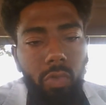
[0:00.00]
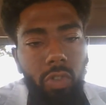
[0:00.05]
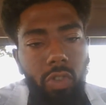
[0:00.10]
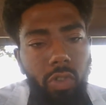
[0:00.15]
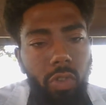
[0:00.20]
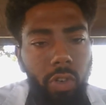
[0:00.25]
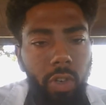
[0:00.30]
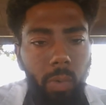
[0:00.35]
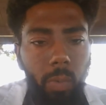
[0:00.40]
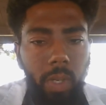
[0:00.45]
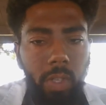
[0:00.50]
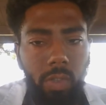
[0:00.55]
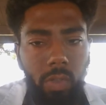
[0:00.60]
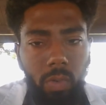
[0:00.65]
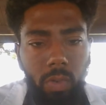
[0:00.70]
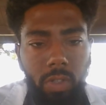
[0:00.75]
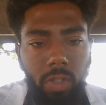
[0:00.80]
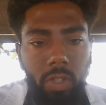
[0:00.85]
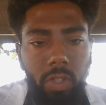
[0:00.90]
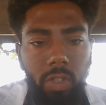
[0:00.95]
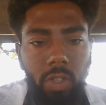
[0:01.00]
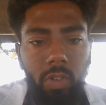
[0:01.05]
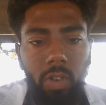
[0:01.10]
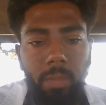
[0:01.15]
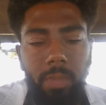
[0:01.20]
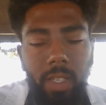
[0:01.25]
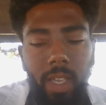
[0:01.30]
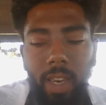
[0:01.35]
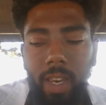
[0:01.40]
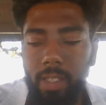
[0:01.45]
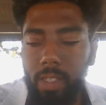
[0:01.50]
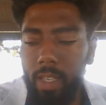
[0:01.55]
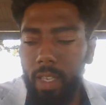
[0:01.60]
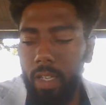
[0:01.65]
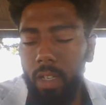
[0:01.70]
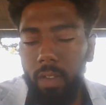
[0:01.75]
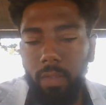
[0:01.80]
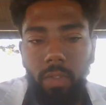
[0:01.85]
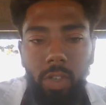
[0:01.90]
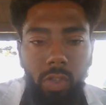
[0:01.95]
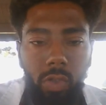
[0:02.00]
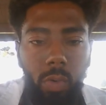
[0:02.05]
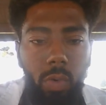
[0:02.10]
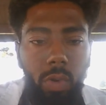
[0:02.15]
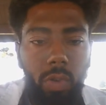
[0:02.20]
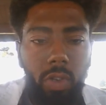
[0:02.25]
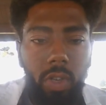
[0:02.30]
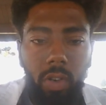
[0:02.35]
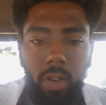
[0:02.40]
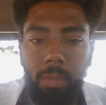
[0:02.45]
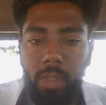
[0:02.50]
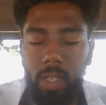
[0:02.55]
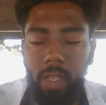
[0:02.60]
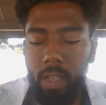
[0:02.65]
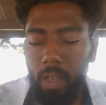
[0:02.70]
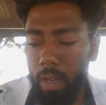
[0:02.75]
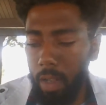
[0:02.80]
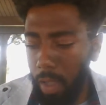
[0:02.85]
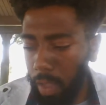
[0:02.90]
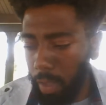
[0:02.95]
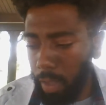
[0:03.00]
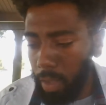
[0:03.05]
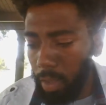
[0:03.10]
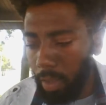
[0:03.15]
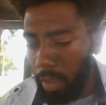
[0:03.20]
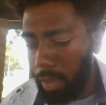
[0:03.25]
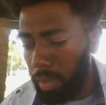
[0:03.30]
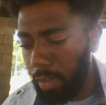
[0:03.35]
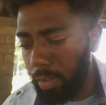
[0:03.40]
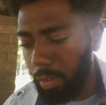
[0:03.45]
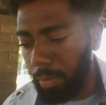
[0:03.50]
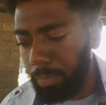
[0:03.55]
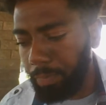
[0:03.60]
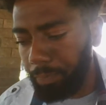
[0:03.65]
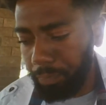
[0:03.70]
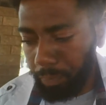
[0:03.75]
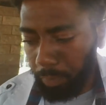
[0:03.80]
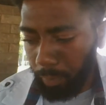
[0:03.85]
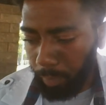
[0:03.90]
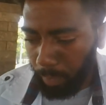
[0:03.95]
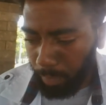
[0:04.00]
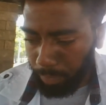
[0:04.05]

you control your resources, you know what I'm saying, as an individual, you know what I'm saying? Um,